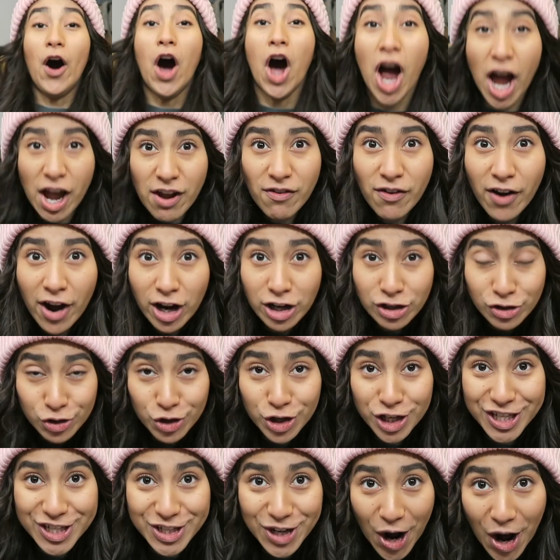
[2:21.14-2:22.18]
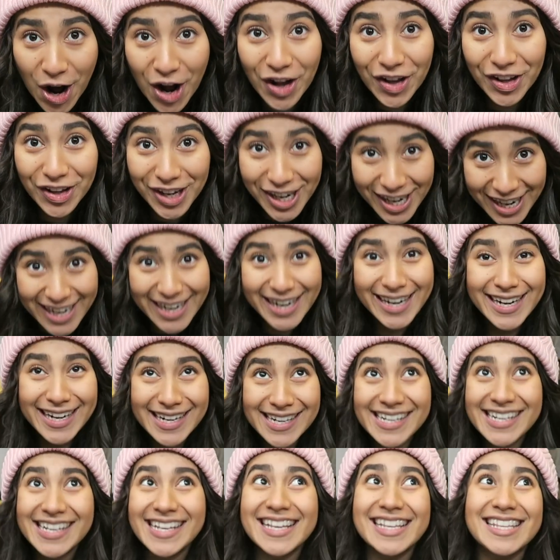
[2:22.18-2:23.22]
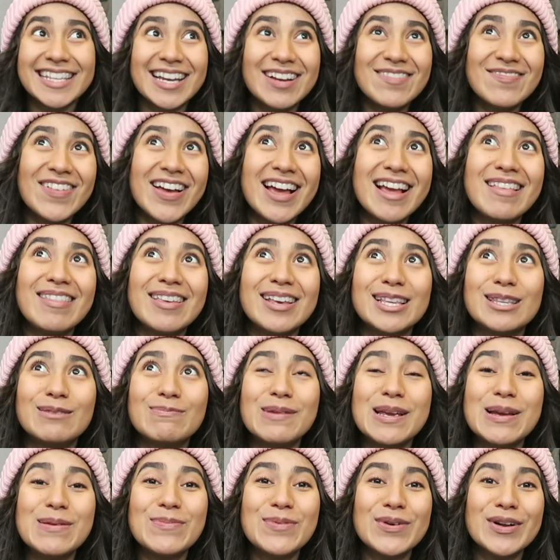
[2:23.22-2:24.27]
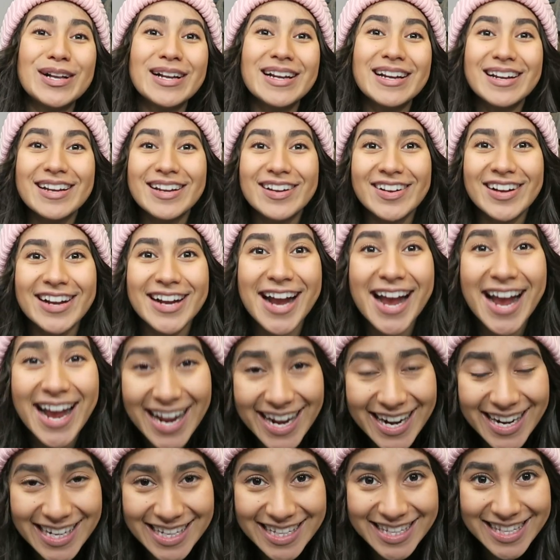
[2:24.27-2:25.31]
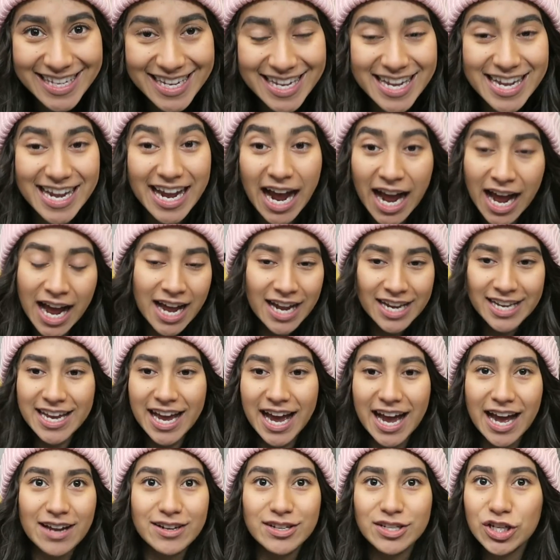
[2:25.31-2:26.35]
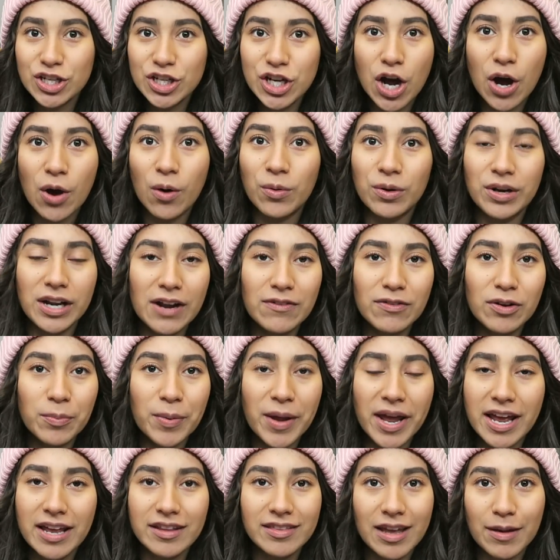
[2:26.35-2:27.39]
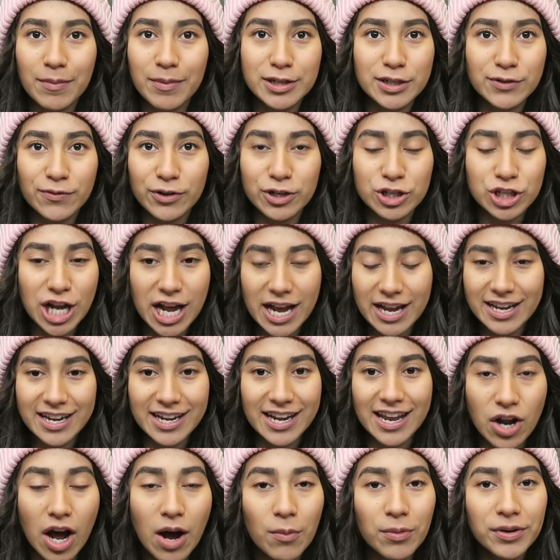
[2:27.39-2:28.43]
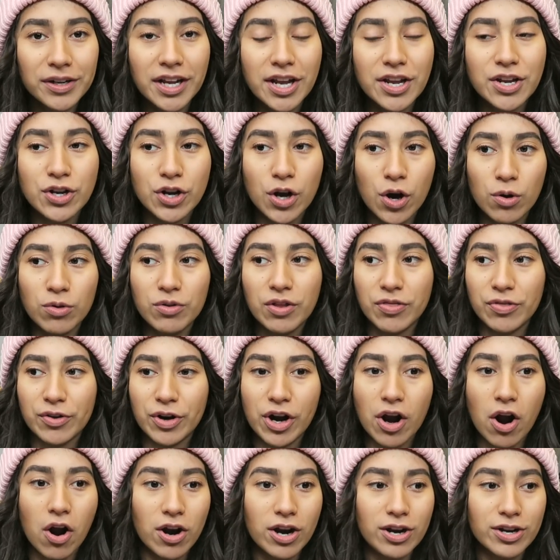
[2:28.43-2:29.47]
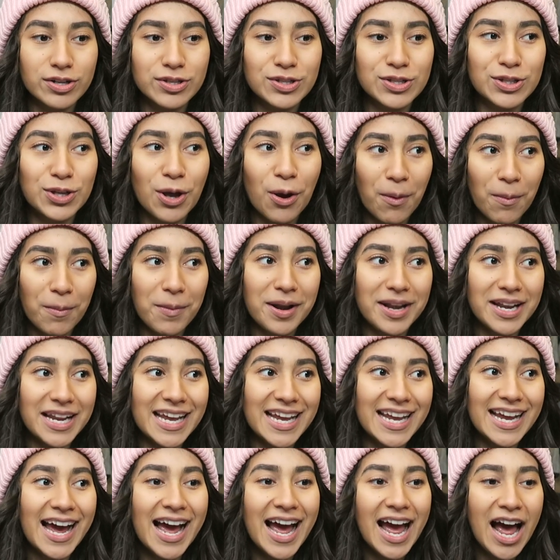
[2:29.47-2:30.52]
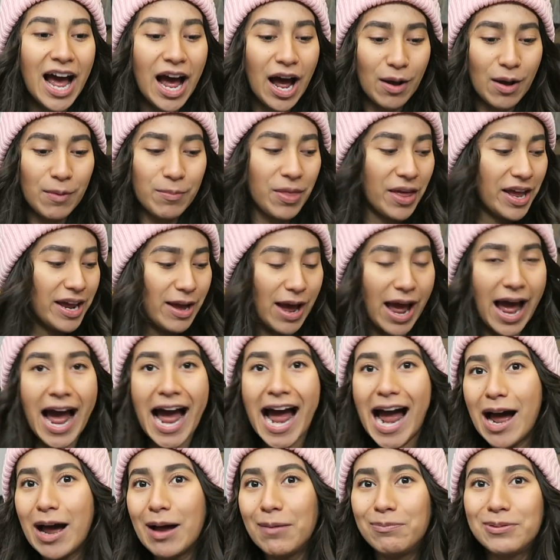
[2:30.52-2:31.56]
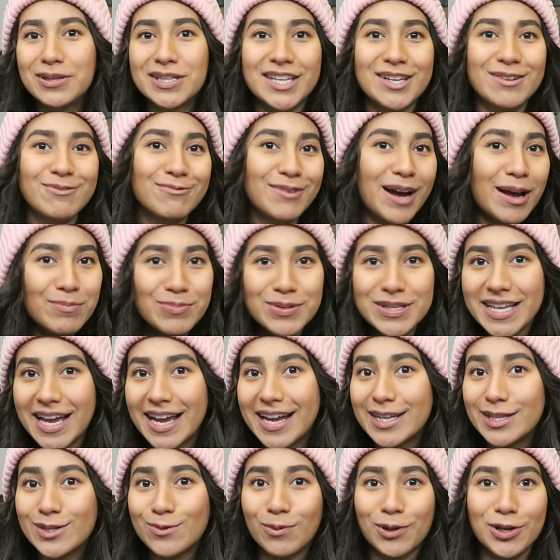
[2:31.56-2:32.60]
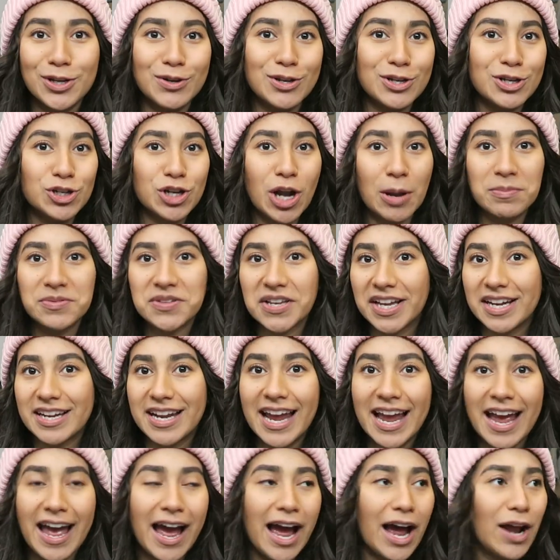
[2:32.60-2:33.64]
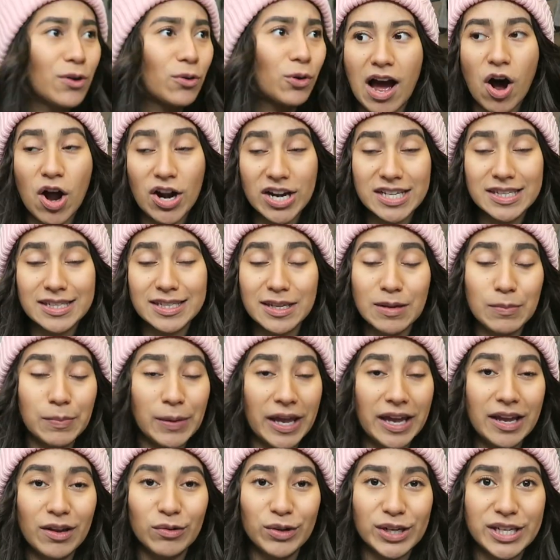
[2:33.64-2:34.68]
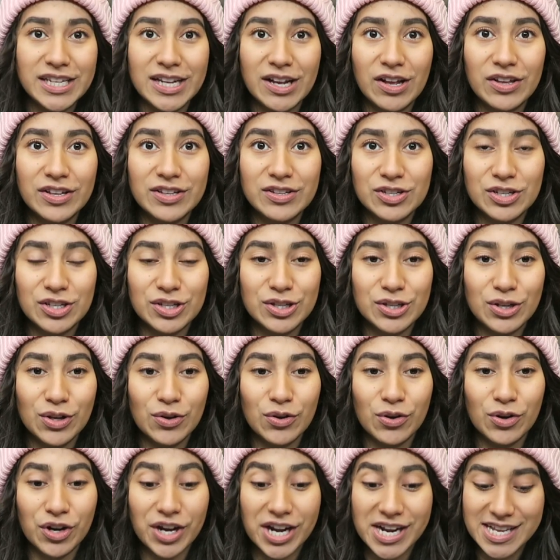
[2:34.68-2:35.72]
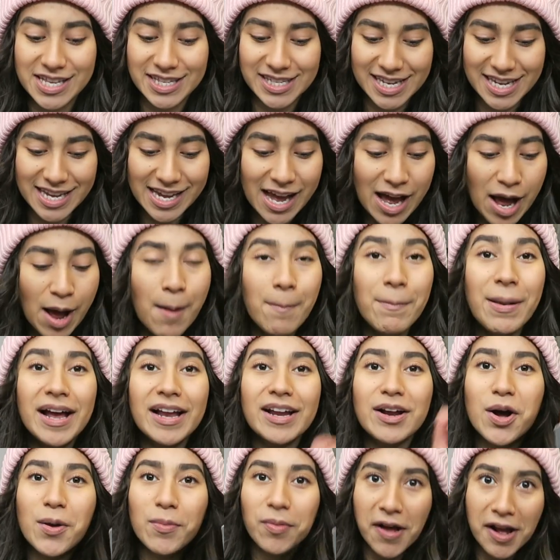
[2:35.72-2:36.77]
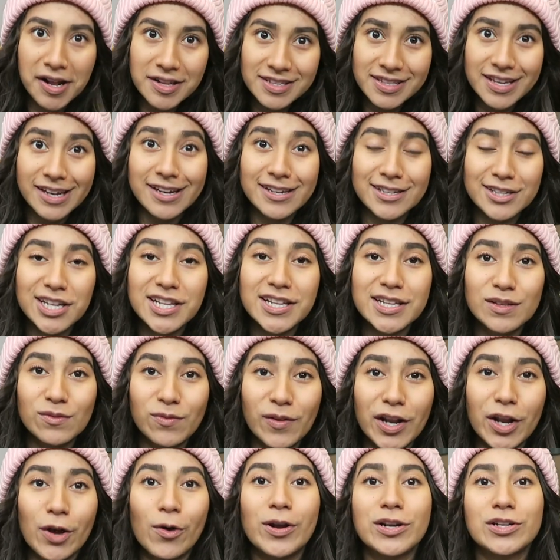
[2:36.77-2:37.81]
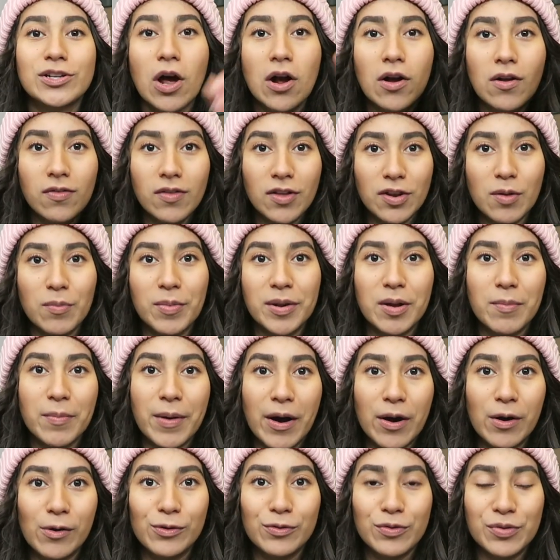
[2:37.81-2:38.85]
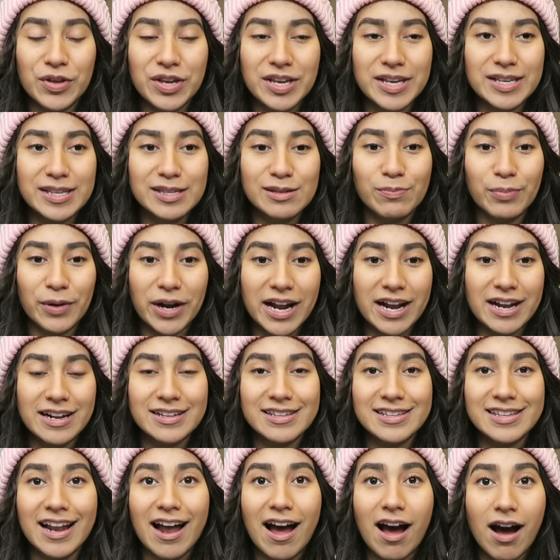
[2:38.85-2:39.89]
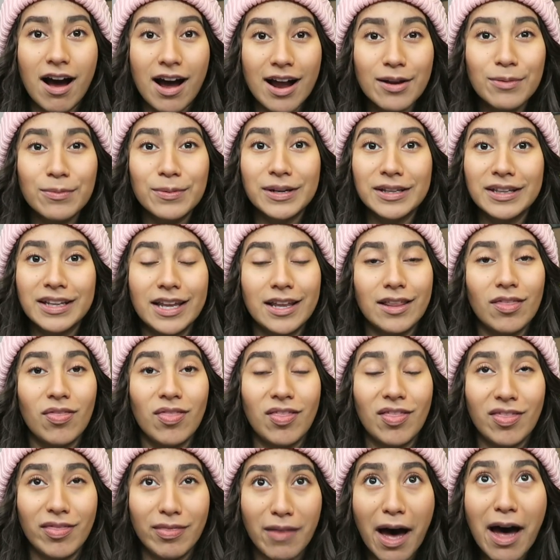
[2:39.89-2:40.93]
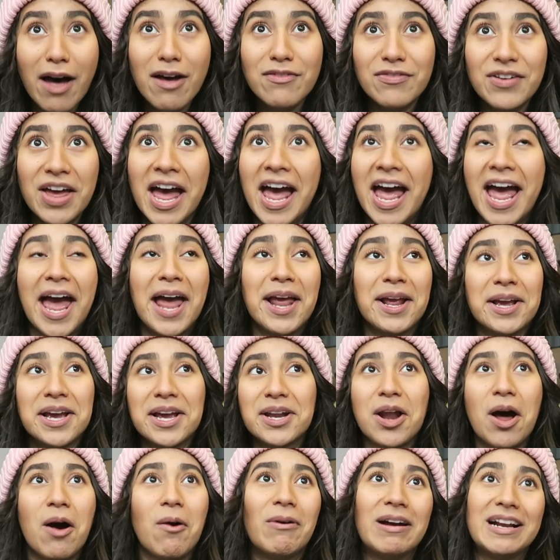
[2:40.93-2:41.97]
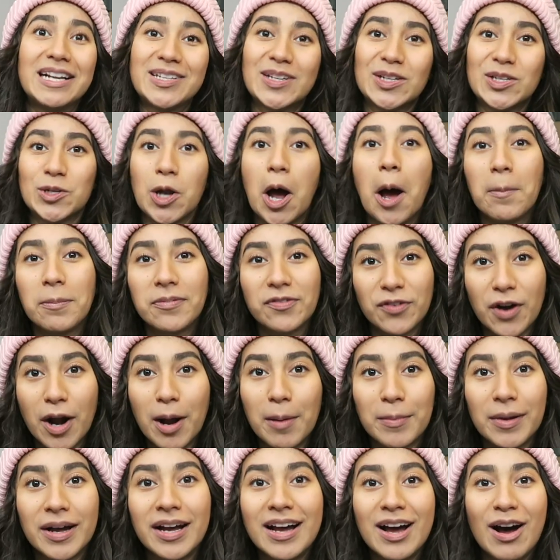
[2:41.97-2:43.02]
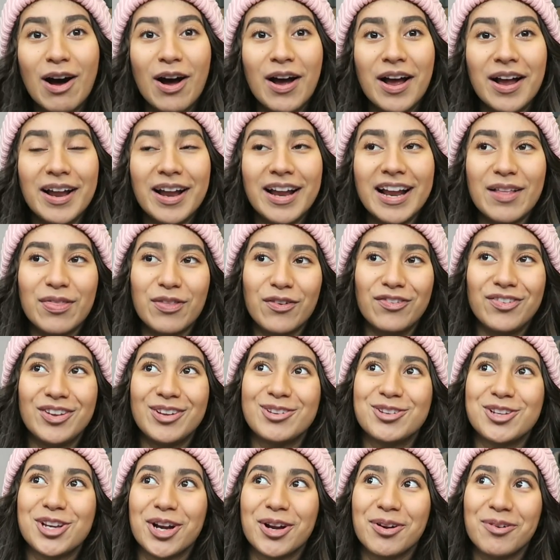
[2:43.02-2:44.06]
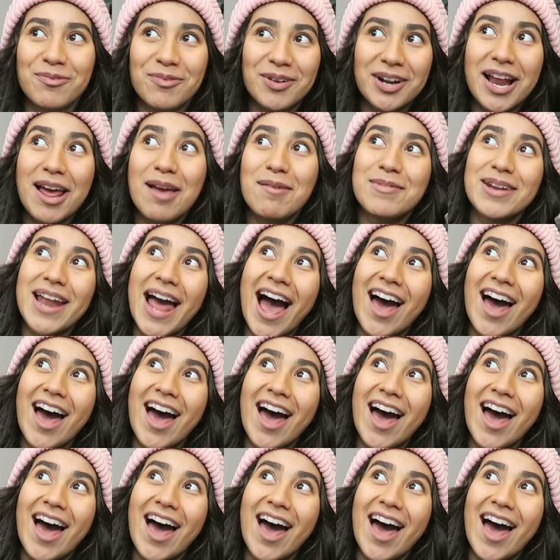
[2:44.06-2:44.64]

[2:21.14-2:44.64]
$500! I'm like, these people are crazy. Yeah, no, never paying that much for a jacket. Not when I know that there are so many like apps and websites where you can shop secondhand. Honestly, paying retail is just crazy. But let's get into this video and talk a little bit about these brands that I really love and cannot wait to shop from in the future when I'm an